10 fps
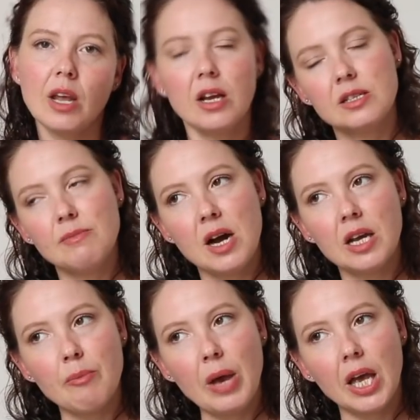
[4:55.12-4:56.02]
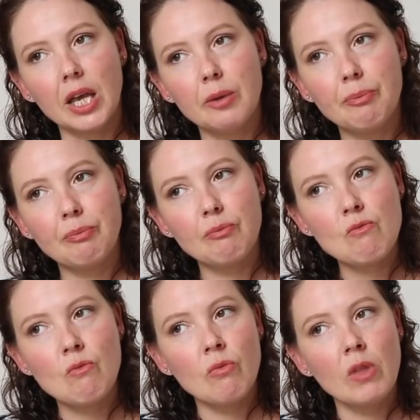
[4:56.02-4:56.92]
it's a market bag.
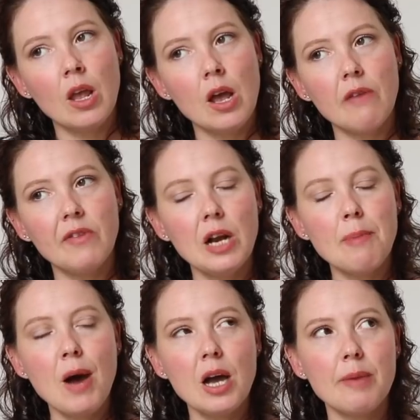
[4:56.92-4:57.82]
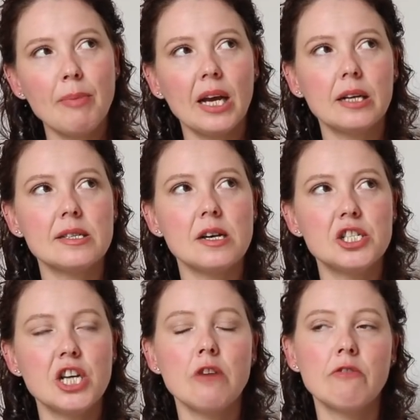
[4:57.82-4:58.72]
I feel like market bags are
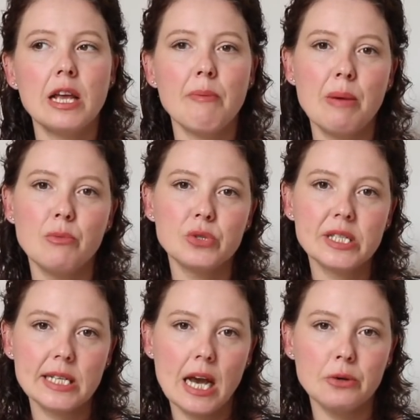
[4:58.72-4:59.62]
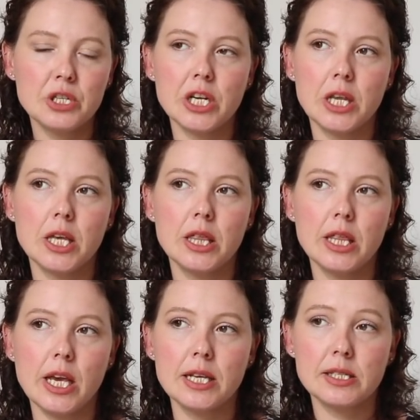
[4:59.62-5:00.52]
generally a bit more slouchy than
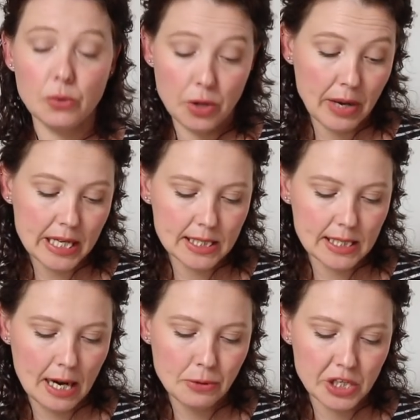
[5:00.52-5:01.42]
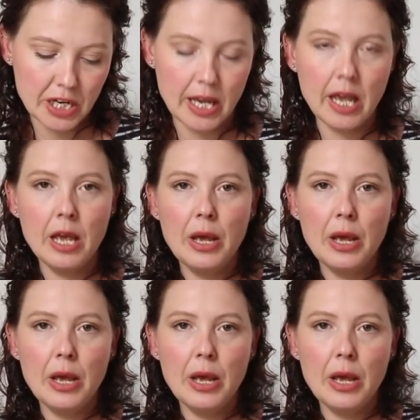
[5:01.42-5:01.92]
this, although it is slouchy,